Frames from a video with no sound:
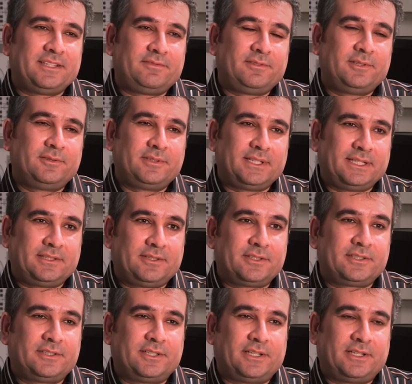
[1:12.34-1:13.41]
if you look at our
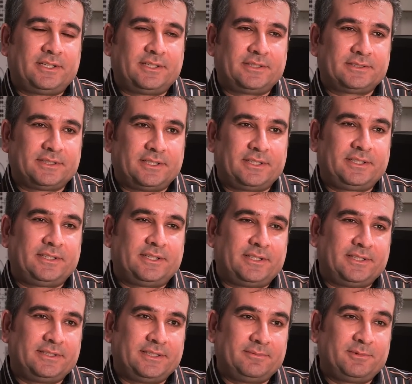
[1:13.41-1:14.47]
cars, I
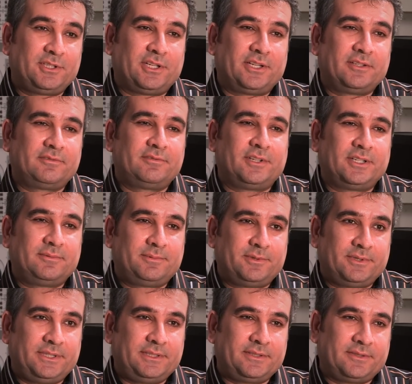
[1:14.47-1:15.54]
call them car
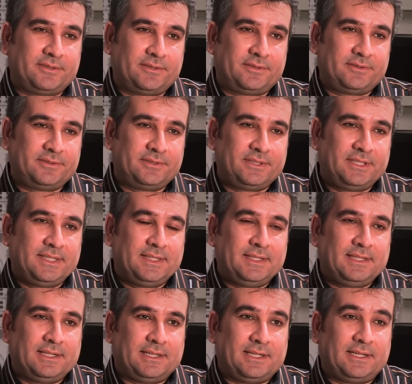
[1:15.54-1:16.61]
1.0.
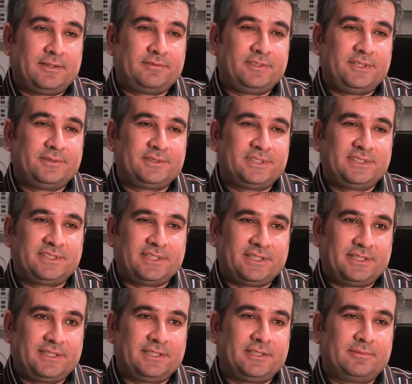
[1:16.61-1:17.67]
Uh, we use
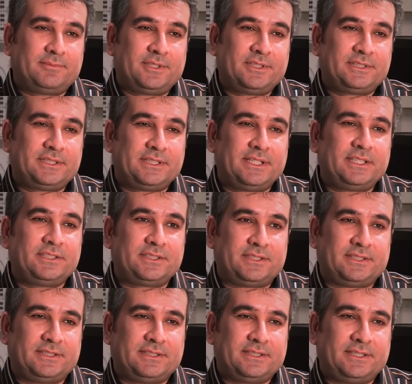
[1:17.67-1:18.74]
internal combustion
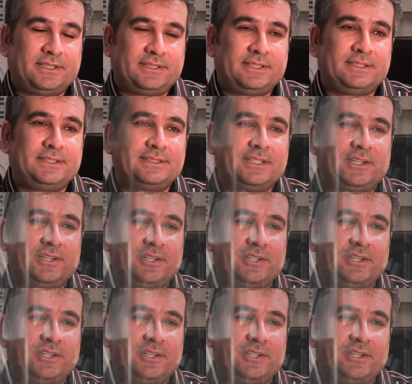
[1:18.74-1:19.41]
engine. This is a